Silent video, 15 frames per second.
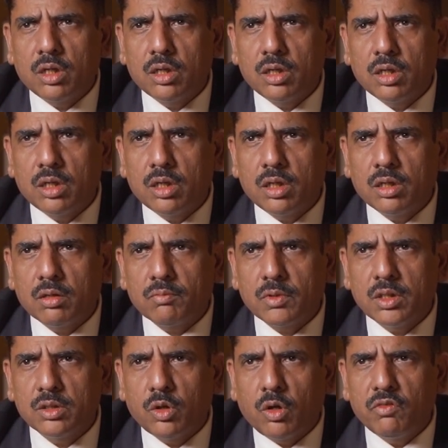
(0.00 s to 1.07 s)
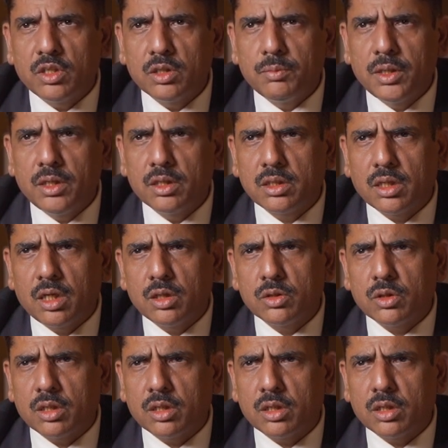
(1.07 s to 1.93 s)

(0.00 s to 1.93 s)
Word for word: uh, is always been a challenge.